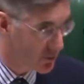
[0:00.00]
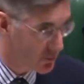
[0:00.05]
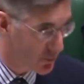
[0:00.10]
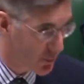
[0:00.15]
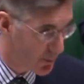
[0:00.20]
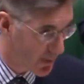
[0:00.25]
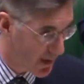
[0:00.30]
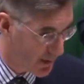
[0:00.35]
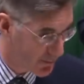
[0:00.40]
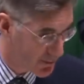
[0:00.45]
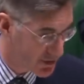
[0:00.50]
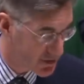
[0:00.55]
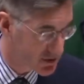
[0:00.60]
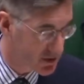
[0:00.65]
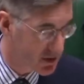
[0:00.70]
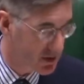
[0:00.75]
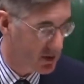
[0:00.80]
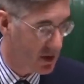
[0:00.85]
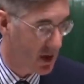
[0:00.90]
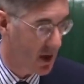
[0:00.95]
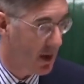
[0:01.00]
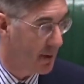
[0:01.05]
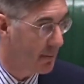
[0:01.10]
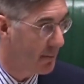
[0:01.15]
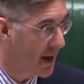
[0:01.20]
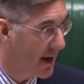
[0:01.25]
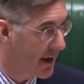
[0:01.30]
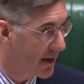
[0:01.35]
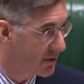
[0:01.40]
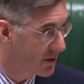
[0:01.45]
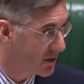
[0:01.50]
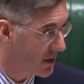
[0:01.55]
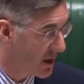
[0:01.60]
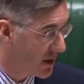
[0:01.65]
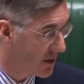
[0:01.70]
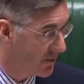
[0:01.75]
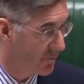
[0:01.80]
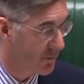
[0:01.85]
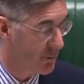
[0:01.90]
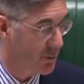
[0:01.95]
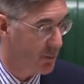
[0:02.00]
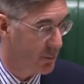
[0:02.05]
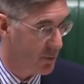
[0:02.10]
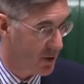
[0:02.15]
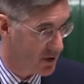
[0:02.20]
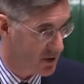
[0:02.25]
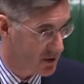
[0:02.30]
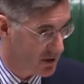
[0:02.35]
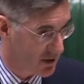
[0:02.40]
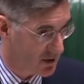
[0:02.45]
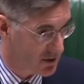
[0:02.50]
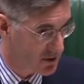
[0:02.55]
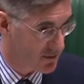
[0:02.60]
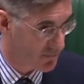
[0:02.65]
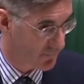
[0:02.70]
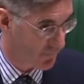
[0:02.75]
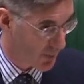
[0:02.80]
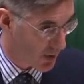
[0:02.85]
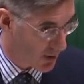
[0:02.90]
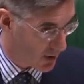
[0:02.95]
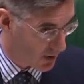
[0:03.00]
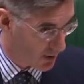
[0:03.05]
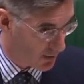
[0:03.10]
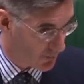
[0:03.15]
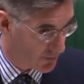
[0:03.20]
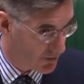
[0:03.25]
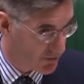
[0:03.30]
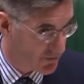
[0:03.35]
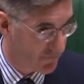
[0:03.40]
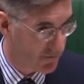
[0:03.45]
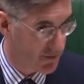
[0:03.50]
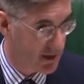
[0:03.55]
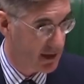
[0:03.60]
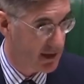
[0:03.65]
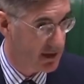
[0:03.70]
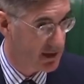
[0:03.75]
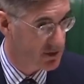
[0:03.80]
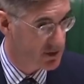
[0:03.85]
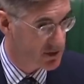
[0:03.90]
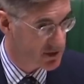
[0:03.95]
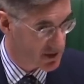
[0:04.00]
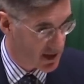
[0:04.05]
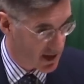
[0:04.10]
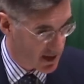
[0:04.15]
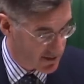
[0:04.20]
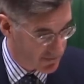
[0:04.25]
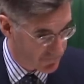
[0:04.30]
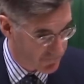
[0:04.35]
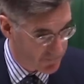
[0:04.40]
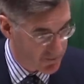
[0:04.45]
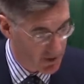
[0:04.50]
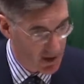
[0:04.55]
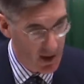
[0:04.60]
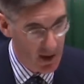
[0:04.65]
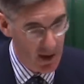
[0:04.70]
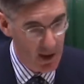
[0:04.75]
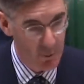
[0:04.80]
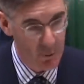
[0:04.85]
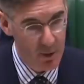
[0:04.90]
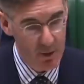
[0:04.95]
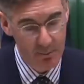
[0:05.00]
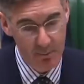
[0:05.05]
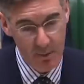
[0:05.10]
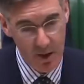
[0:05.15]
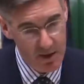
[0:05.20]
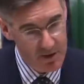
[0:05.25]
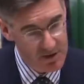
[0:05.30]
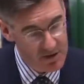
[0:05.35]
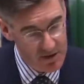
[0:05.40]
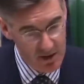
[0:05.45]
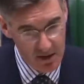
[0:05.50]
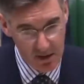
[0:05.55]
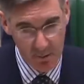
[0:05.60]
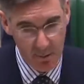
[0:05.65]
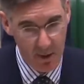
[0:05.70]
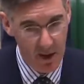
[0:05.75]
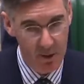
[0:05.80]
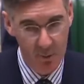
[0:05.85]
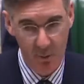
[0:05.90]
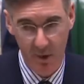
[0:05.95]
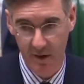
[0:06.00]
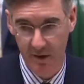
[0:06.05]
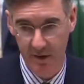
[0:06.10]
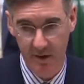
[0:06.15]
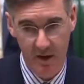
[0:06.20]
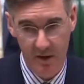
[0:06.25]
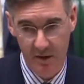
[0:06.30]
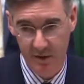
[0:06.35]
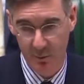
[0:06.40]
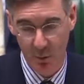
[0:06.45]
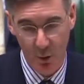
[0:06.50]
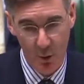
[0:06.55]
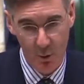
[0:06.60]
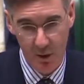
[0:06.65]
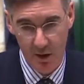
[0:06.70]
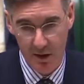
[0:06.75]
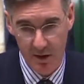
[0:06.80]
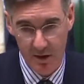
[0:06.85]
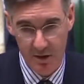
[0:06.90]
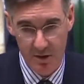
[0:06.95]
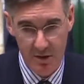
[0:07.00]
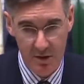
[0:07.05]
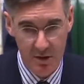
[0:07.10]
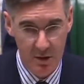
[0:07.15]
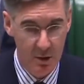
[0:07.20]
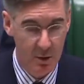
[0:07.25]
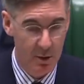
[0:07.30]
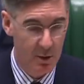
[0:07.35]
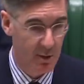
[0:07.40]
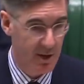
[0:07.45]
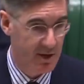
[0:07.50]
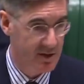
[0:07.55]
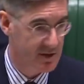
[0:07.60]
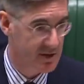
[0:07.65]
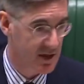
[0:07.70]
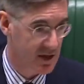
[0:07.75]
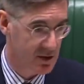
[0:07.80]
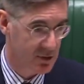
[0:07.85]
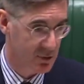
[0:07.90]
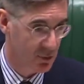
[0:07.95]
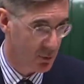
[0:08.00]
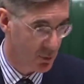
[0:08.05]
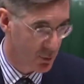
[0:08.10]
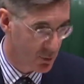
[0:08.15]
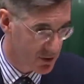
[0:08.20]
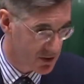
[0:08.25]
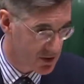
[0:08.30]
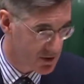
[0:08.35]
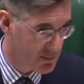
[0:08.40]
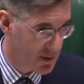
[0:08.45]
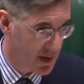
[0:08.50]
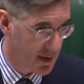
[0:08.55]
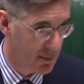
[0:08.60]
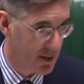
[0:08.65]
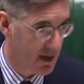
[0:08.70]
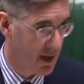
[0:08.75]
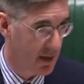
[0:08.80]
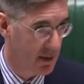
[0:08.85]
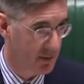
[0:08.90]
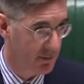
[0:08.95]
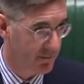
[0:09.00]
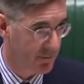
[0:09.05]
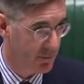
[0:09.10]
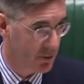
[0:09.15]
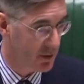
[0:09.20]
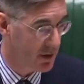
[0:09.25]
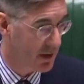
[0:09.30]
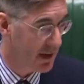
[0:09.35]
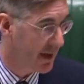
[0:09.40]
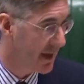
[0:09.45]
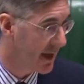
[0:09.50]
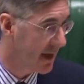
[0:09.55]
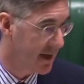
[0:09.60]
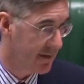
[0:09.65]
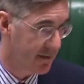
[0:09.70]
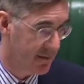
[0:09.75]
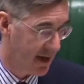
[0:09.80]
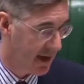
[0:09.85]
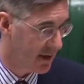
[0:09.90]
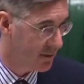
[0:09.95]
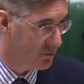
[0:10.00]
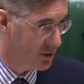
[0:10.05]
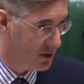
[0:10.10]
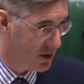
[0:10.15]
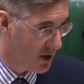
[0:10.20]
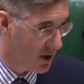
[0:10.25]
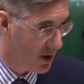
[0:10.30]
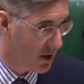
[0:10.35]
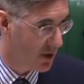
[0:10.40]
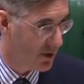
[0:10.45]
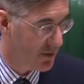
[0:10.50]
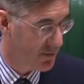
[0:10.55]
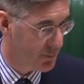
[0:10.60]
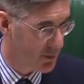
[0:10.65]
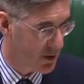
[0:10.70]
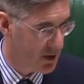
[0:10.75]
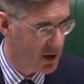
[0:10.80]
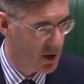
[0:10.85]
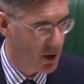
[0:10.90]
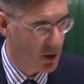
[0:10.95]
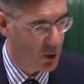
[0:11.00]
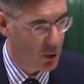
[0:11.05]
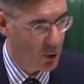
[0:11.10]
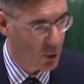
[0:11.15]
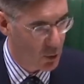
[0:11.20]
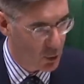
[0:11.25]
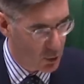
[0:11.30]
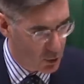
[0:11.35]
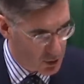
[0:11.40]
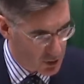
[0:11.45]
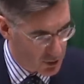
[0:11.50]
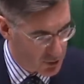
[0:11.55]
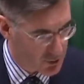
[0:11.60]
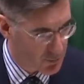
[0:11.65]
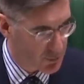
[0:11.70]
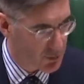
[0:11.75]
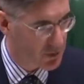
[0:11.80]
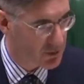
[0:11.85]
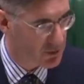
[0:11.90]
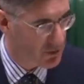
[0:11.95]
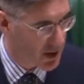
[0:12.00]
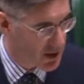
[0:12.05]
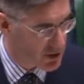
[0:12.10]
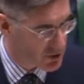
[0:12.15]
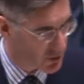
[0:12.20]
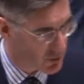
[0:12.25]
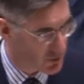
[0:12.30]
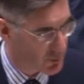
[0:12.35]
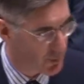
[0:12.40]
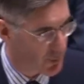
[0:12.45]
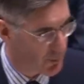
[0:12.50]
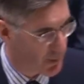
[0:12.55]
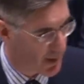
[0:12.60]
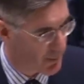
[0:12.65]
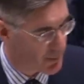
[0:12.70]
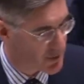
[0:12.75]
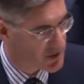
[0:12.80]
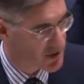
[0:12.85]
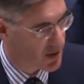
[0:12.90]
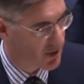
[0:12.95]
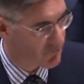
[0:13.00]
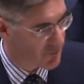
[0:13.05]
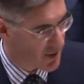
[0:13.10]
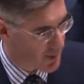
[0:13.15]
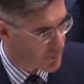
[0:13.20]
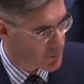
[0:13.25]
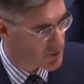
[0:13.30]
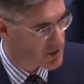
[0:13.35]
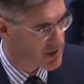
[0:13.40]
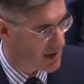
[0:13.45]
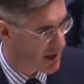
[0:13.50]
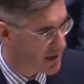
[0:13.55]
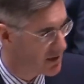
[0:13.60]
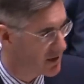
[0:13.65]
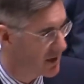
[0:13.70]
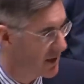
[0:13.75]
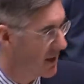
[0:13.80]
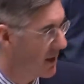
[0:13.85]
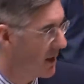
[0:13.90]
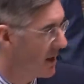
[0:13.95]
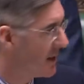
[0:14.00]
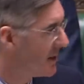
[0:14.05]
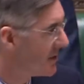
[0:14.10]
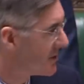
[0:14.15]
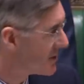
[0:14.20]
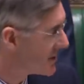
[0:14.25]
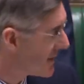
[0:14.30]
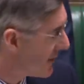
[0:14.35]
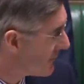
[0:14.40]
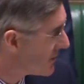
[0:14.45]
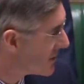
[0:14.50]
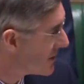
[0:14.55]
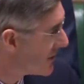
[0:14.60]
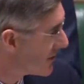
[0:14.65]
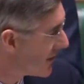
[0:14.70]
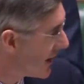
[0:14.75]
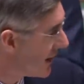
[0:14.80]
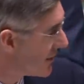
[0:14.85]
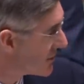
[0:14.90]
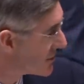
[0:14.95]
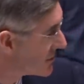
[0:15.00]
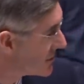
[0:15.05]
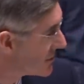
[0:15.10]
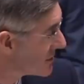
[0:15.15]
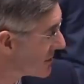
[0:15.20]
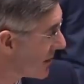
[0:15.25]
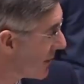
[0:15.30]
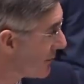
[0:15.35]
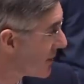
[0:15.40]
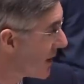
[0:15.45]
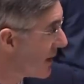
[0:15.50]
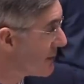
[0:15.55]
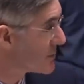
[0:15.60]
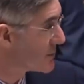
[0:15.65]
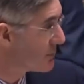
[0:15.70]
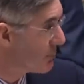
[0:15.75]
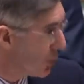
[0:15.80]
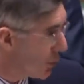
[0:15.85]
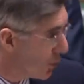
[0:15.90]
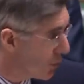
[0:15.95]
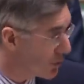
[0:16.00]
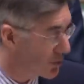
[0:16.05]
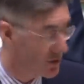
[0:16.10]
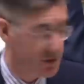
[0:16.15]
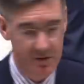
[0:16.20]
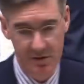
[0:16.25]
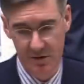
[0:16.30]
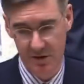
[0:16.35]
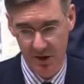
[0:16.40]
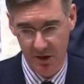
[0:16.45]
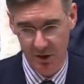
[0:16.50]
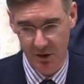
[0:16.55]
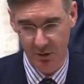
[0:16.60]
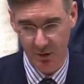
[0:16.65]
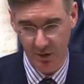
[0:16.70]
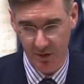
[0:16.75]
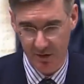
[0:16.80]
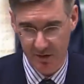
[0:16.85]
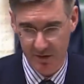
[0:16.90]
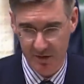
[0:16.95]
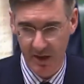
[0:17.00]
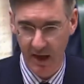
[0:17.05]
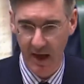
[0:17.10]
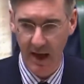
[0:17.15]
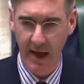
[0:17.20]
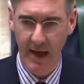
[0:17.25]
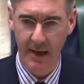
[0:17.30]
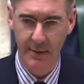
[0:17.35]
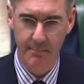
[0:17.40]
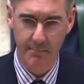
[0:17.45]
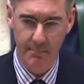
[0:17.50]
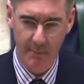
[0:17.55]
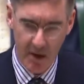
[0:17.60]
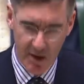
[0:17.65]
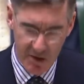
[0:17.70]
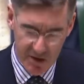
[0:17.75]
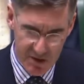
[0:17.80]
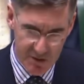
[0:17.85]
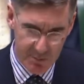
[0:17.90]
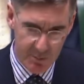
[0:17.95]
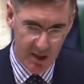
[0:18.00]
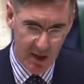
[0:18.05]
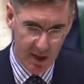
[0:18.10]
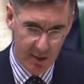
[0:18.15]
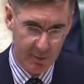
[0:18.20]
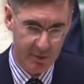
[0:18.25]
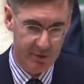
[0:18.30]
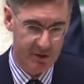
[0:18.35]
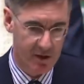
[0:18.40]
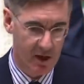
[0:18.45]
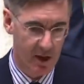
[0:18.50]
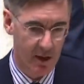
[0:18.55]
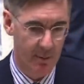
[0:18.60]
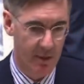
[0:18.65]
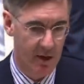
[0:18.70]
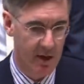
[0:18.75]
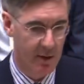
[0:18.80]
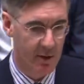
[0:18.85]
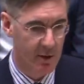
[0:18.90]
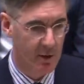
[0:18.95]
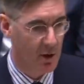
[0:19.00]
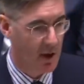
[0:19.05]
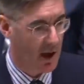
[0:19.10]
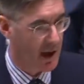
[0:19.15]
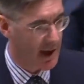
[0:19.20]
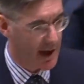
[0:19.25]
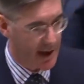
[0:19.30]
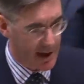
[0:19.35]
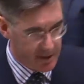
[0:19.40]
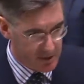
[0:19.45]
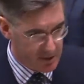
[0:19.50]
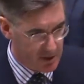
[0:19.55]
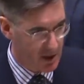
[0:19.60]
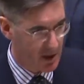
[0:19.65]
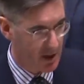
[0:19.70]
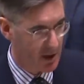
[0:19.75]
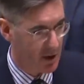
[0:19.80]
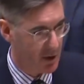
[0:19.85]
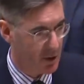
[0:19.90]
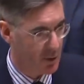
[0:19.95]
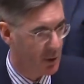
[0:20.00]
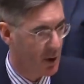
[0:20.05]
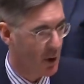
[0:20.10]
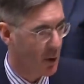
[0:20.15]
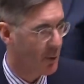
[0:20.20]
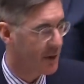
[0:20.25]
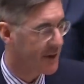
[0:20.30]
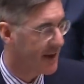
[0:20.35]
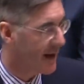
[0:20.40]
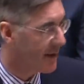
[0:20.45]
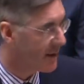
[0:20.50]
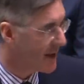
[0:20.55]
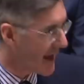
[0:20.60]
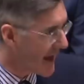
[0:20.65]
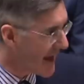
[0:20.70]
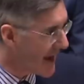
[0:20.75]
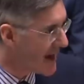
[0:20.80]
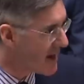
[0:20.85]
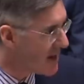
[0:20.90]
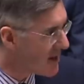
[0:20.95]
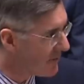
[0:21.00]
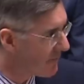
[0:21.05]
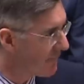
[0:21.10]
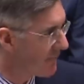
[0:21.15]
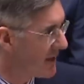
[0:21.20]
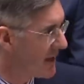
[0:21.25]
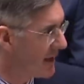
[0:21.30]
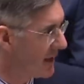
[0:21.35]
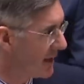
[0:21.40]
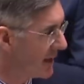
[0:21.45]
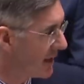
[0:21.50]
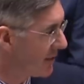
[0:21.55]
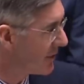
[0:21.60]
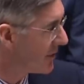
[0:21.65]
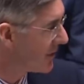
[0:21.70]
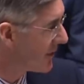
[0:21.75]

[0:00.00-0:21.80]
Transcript: honourable members can come and go from the precincts of Parliament feeling safe. And we must think about whether there is more we need to do and whether sessional orders may be helpful in that regard. But all honourable and right honourable members are representing 70,000, sometimes more, constituents and must be able to come here and go without any feeling